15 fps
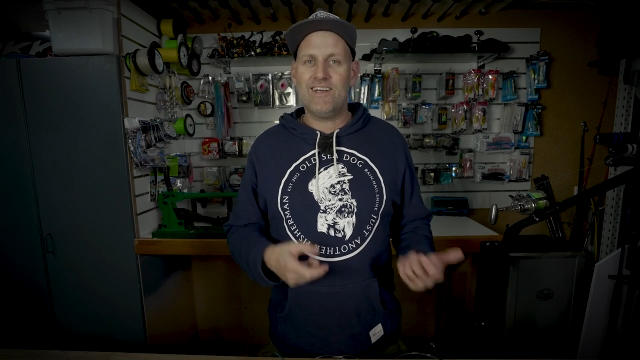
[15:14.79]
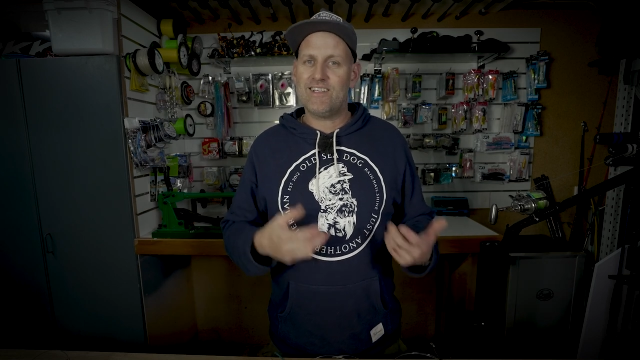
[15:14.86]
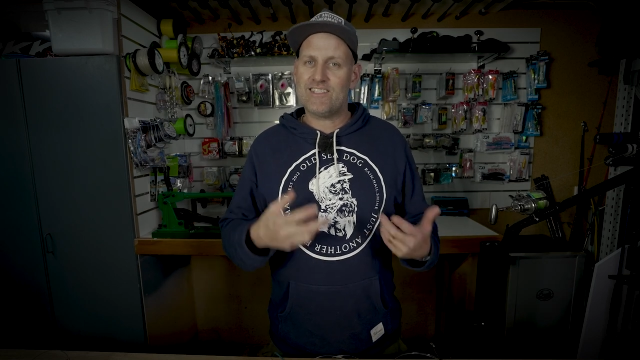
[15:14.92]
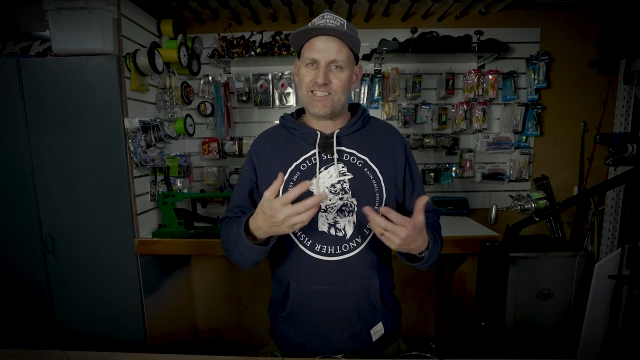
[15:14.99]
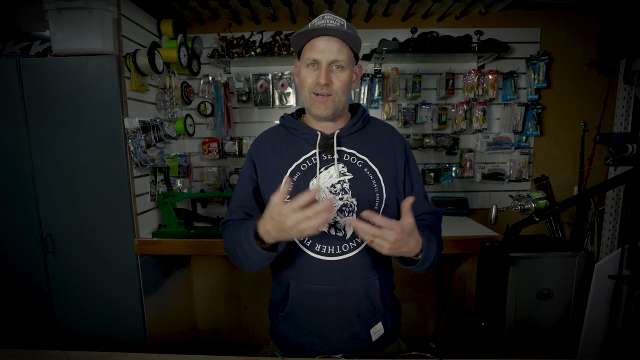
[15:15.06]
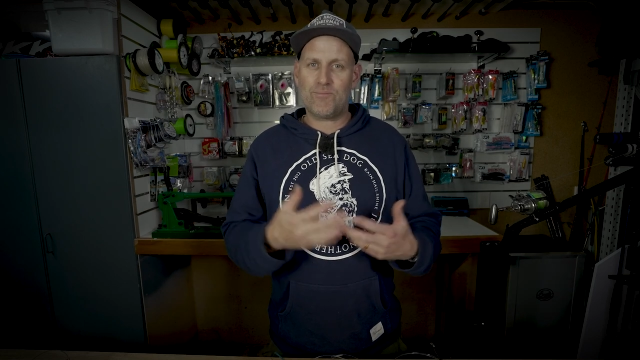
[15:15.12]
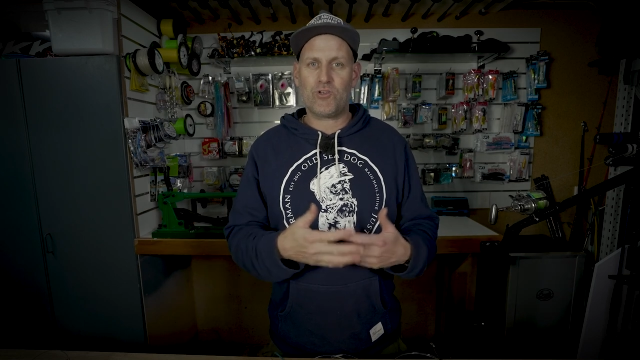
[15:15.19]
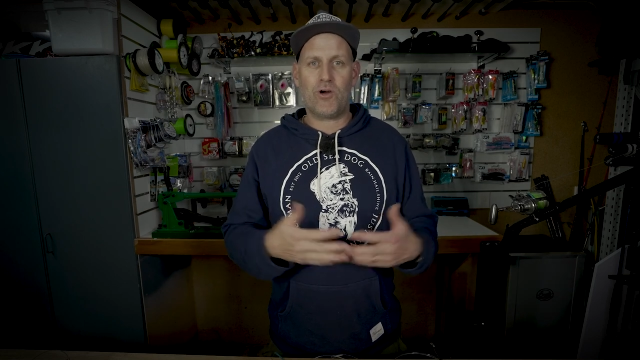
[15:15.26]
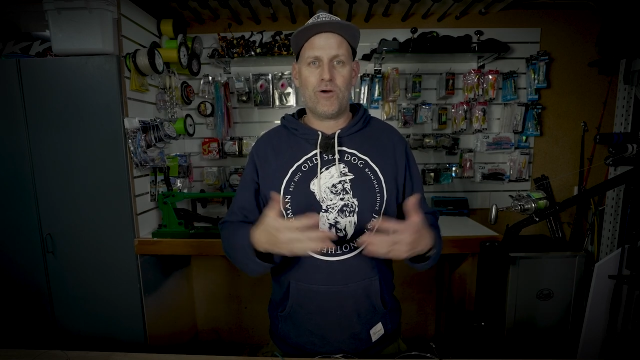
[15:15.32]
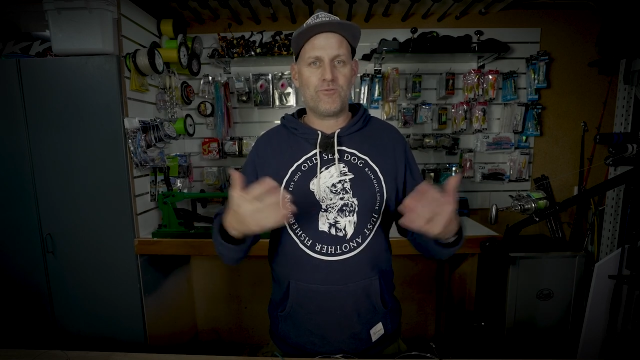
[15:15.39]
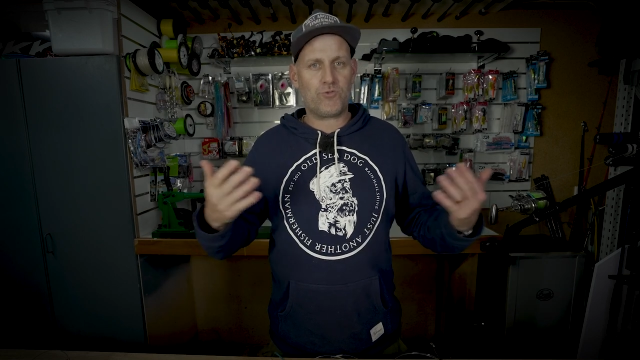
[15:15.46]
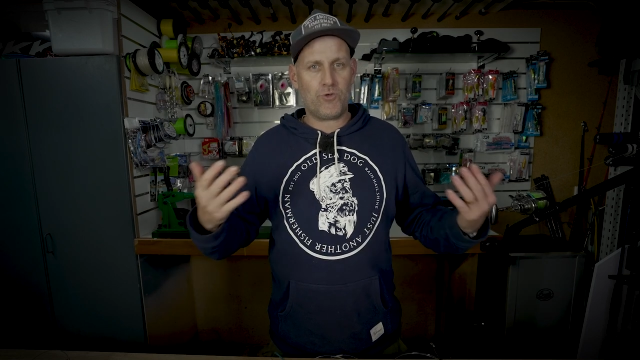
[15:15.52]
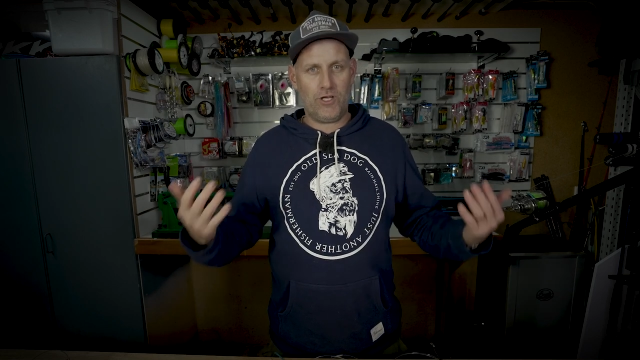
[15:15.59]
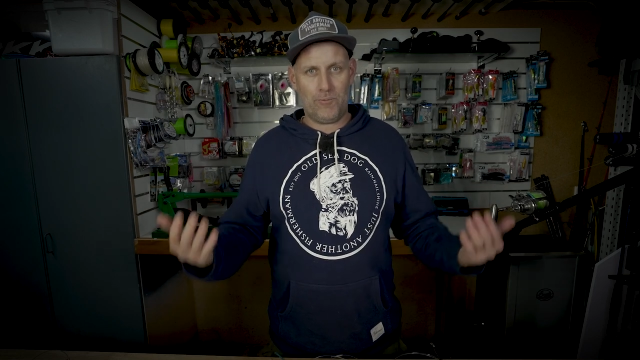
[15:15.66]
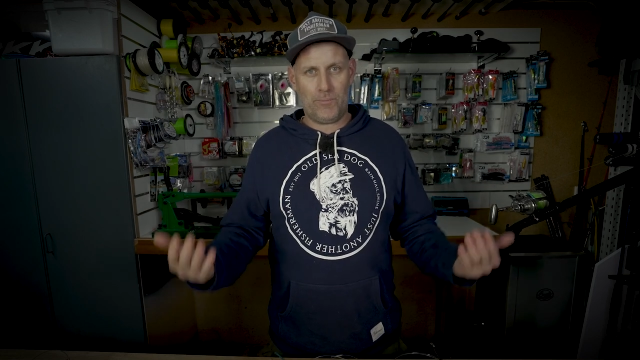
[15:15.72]

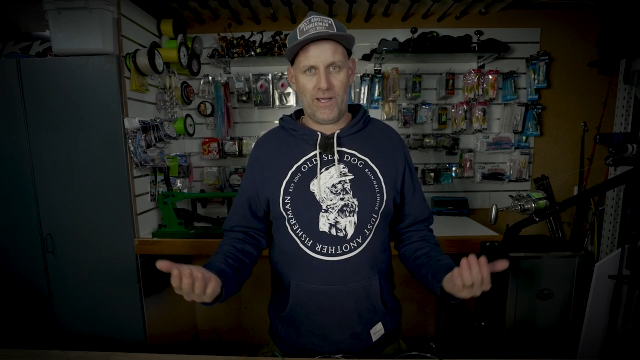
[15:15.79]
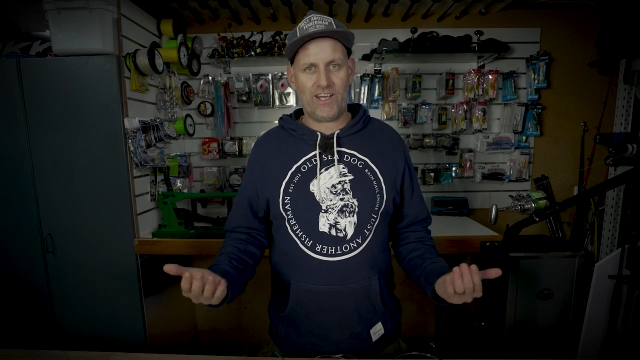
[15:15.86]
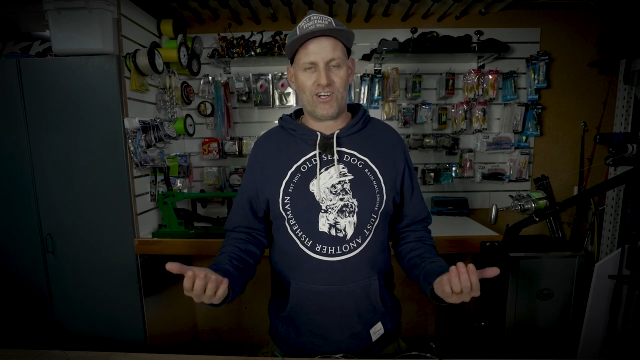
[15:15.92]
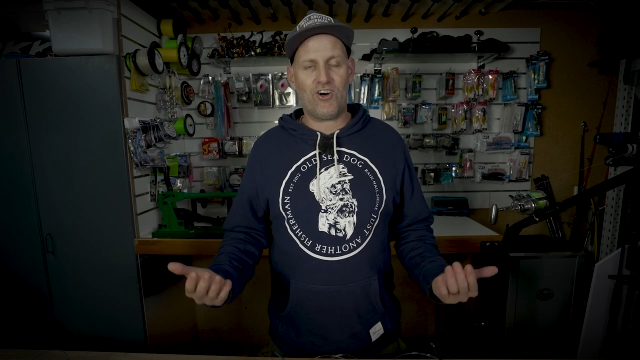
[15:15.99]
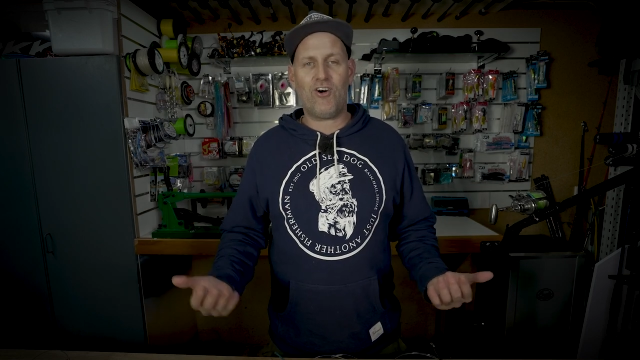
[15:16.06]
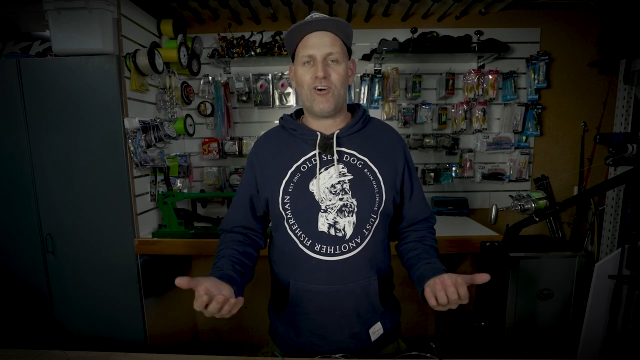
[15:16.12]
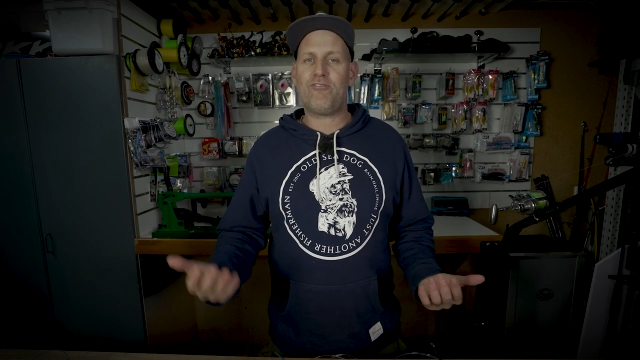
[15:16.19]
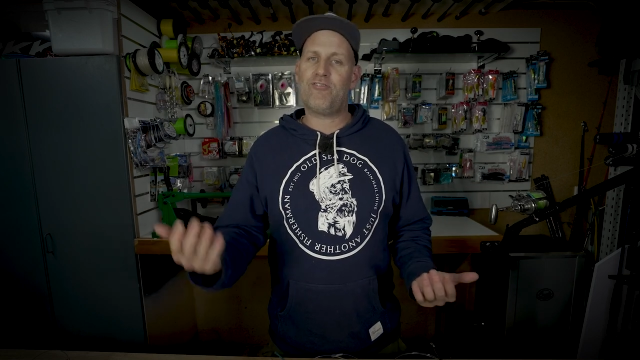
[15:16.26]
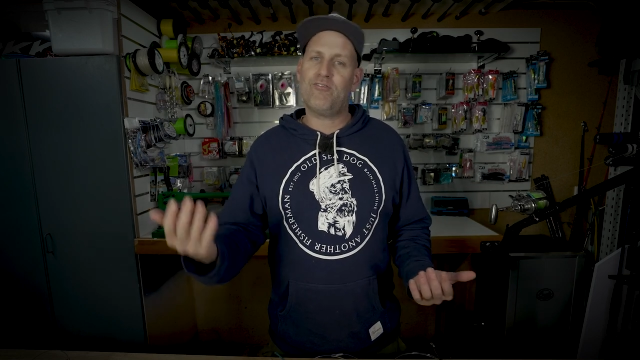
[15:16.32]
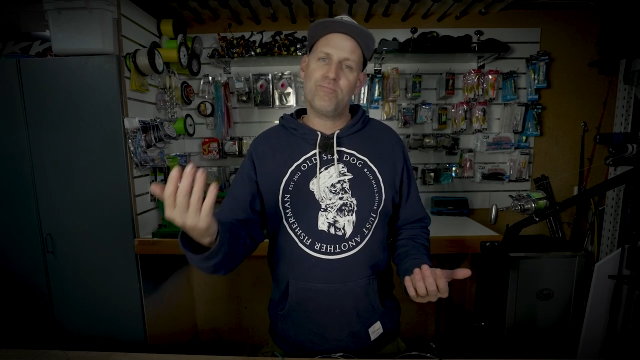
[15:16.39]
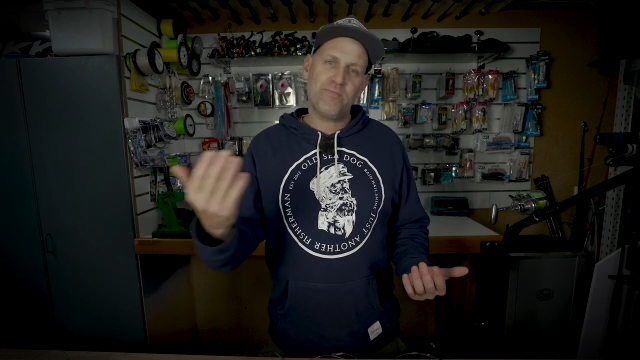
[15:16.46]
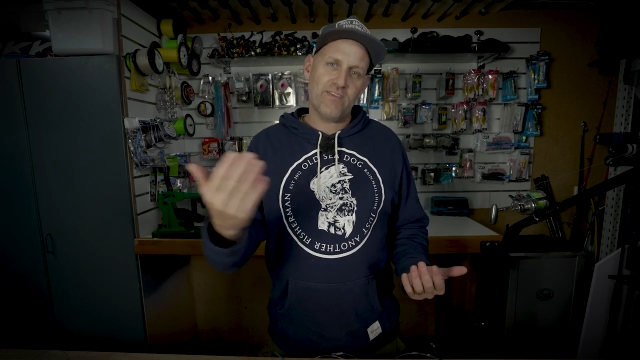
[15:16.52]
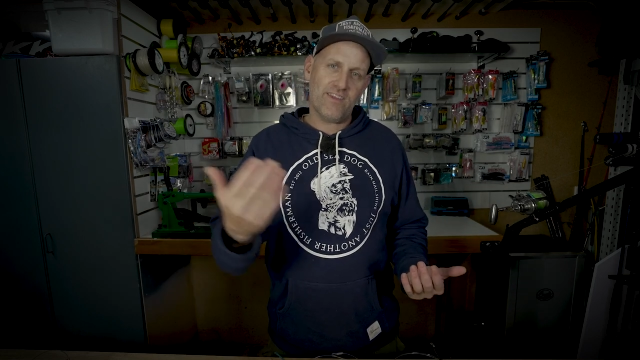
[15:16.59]
Sometimes when you back off,